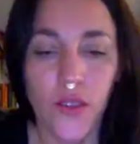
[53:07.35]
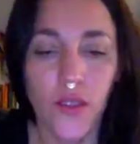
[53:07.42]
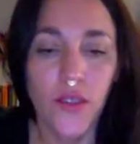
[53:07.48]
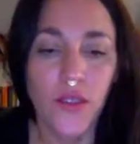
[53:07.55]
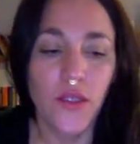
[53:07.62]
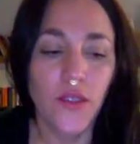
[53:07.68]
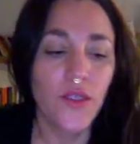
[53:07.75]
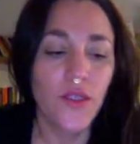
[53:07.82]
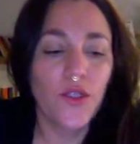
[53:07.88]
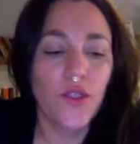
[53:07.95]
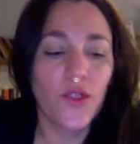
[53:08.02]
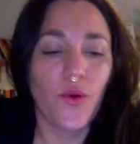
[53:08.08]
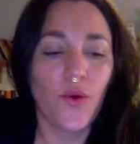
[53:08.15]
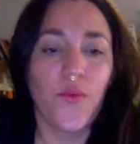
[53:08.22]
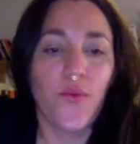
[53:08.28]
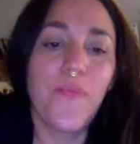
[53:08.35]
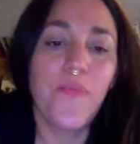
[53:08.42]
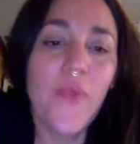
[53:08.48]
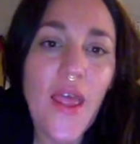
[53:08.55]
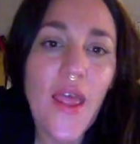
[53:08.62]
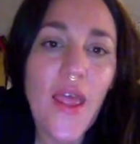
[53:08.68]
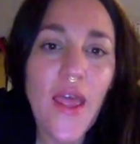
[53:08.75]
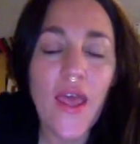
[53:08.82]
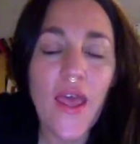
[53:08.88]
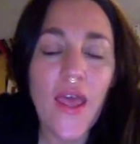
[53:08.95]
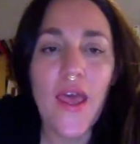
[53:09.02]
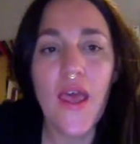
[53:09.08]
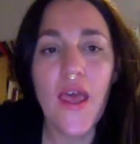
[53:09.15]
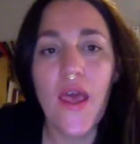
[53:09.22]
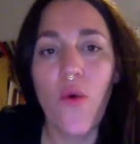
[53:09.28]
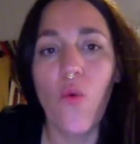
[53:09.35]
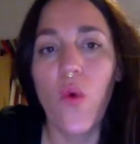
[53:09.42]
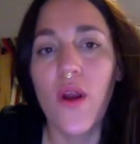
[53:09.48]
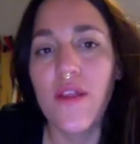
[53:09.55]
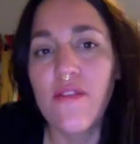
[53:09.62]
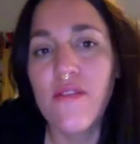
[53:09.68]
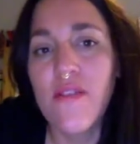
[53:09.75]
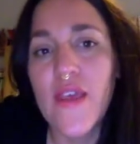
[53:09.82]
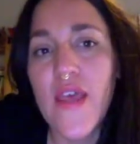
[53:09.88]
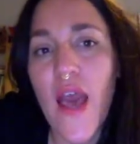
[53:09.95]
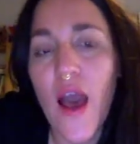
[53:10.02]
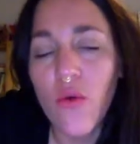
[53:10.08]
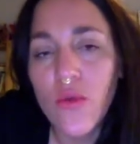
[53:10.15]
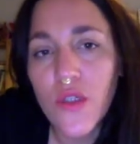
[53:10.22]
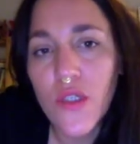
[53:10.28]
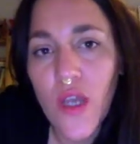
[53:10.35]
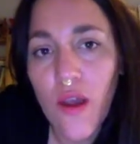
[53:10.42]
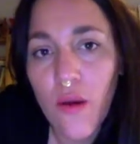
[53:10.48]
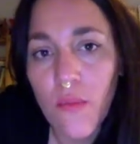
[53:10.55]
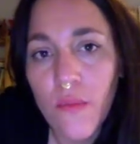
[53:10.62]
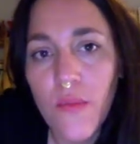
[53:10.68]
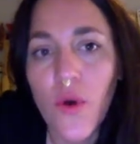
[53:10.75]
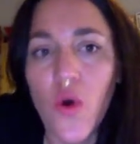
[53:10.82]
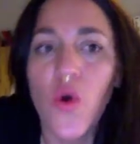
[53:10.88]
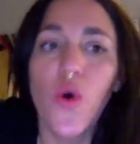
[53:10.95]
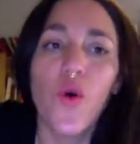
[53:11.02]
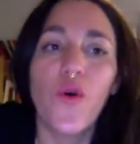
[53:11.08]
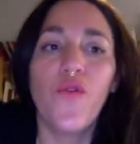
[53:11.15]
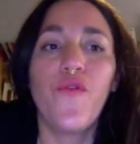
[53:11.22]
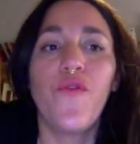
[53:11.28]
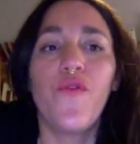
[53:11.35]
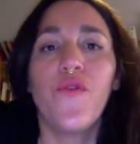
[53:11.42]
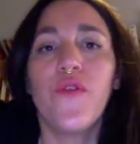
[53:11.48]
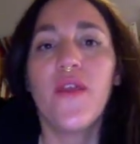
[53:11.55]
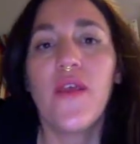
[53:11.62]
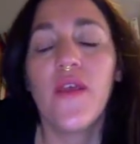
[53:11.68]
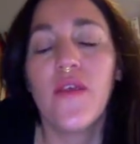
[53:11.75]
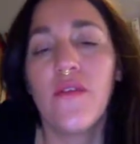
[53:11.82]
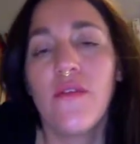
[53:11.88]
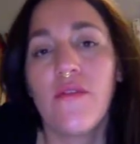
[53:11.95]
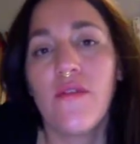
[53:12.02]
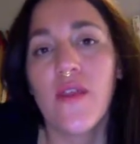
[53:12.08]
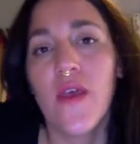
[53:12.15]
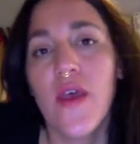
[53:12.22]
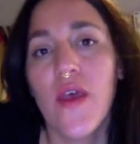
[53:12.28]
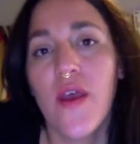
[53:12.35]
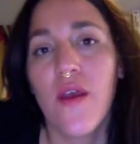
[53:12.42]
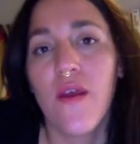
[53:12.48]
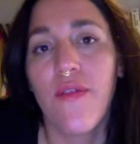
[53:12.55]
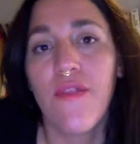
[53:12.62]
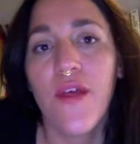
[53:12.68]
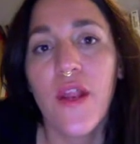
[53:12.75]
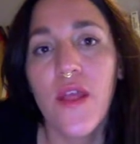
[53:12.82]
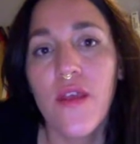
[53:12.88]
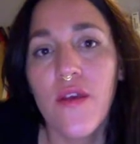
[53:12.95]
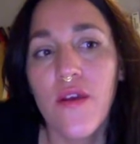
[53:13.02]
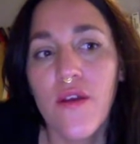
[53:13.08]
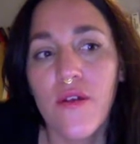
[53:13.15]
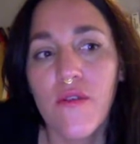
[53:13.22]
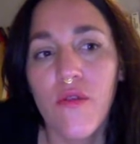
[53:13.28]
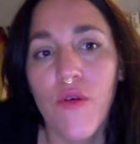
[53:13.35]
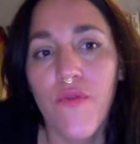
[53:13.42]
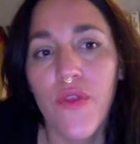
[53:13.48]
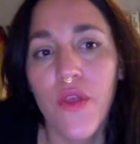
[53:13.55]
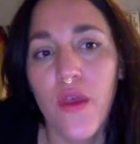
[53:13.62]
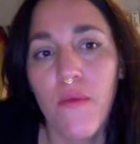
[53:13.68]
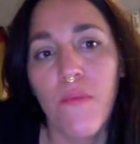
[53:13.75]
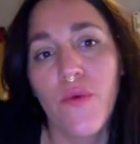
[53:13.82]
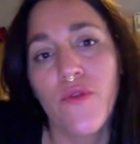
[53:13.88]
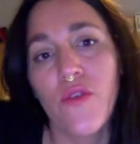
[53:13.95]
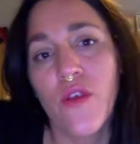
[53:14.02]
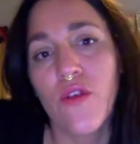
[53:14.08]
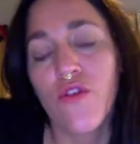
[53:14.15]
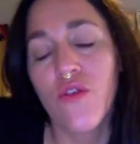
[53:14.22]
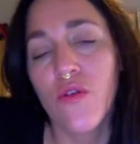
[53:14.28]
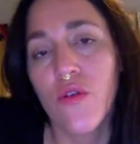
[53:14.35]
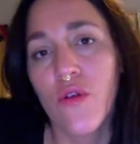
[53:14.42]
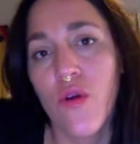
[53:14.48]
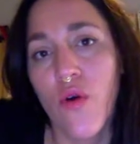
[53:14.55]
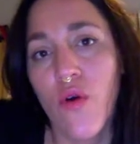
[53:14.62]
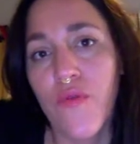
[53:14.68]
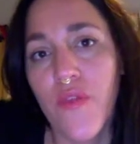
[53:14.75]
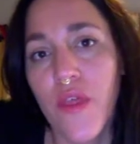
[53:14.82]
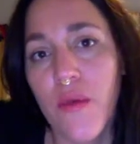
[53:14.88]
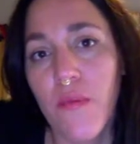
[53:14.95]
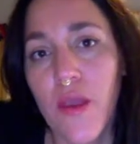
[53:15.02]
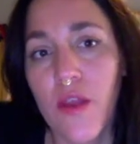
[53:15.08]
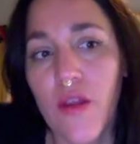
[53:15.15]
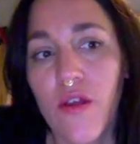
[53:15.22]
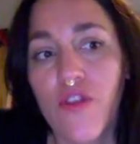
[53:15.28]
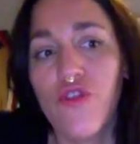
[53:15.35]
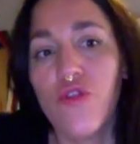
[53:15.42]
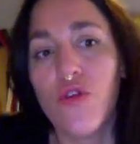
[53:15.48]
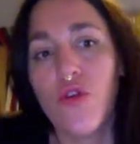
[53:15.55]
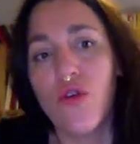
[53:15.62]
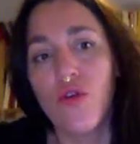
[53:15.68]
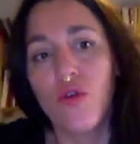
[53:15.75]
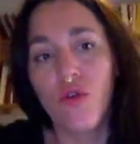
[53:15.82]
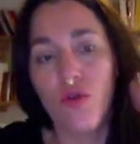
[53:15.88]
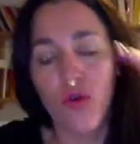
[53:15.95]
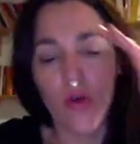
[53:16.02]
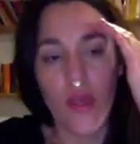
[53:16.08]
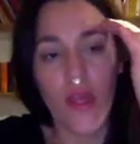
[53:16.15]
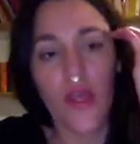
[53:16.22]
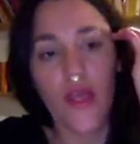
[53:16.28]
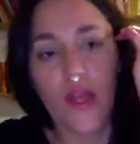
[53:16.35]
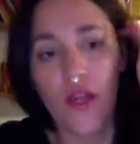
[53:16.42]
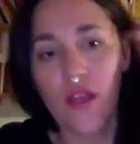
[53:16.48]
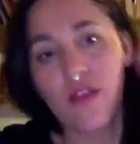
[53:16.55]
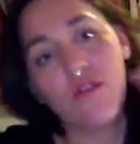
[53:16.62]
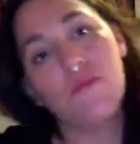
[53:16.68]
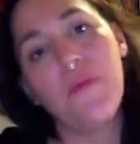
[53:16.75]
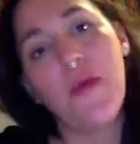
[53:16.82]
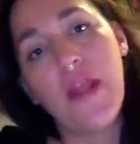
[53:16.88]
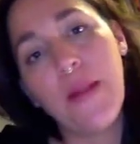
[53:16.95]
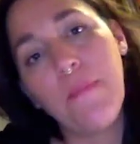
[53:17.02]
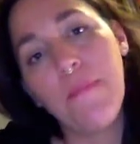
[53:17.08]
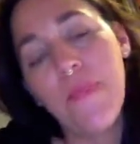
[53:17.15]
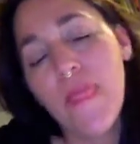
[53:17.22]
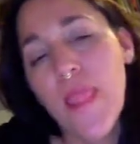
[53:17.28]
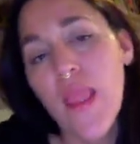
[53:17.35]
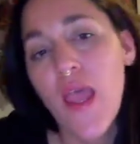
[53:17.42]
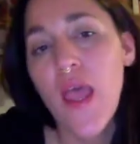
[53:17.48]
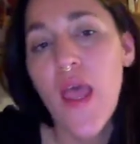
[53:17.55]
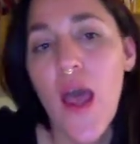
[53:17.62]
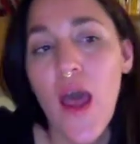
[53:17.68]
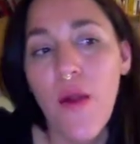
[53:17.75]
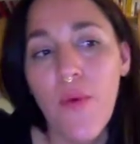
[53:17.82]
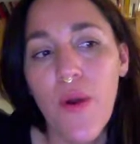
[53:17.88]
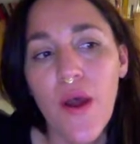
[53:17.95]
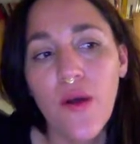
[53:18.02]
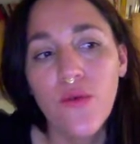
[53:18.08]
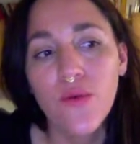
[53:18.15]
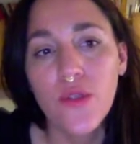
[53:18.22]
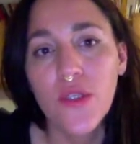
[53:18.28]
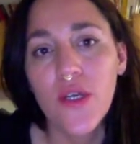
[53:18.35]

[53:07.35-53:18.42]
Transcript: So, what is the outcome of these 30 years of the imposition of the immigration law in Spain? Around